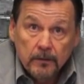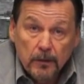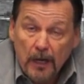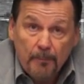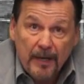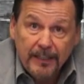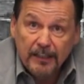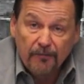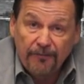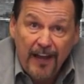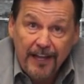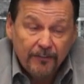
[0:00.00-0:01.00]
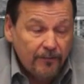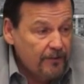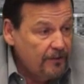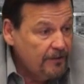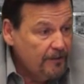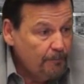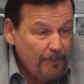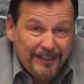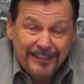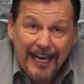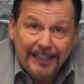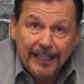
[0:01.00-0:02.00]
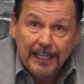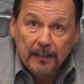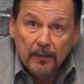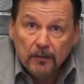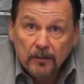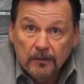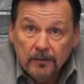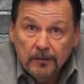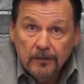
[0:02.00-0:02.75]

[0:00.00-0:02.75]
Not by the defense, by Ted Little.